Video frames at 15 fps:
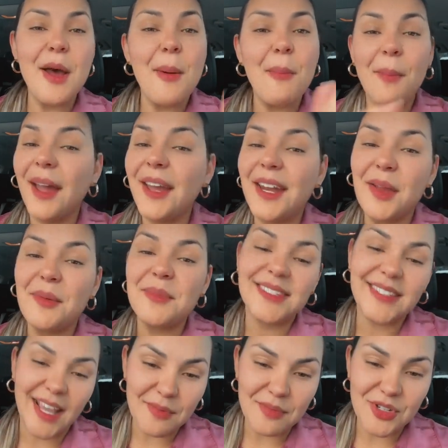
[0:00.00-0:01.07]
My name
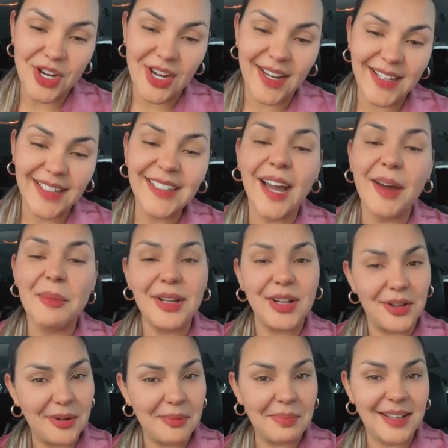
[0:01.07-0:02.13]
is MJ. I'm a
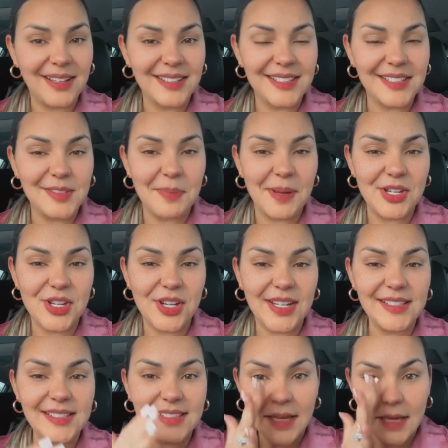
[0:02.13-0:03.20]
nanoplasty
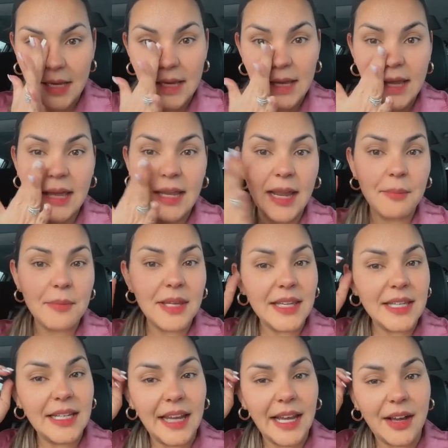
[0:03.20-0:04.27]
specialist, and I'm
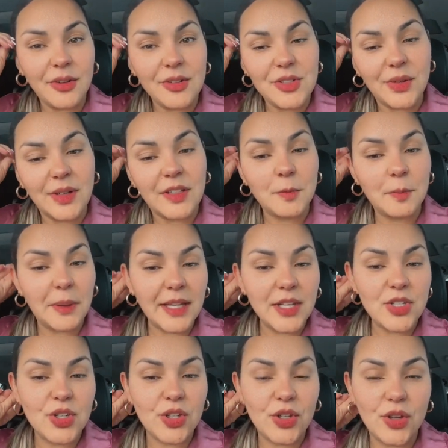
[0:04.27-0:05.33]
here now to explain
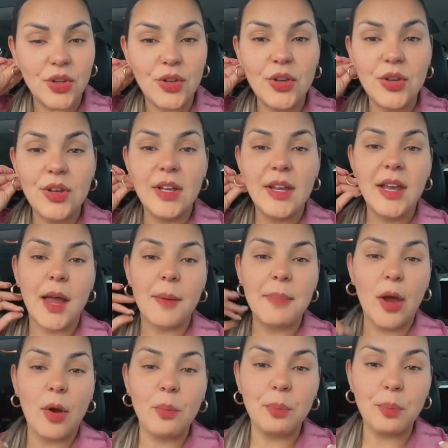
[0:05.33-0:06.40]
to you
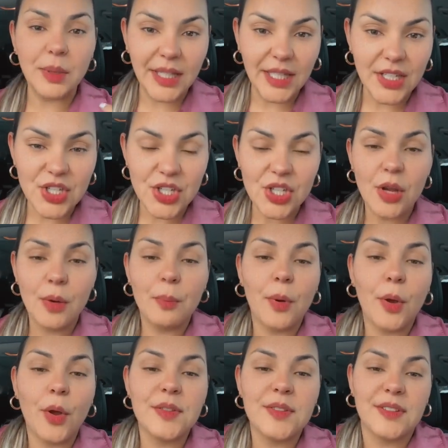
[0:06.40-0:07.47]
about bleach
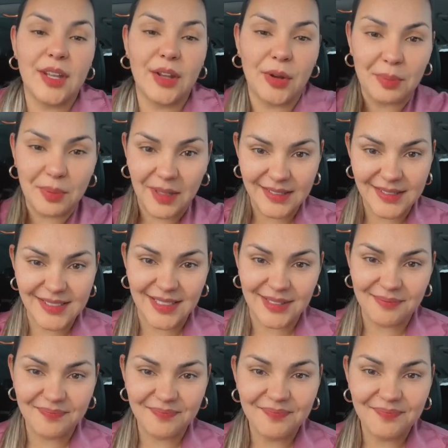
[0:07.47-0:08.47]
post nanoplasty.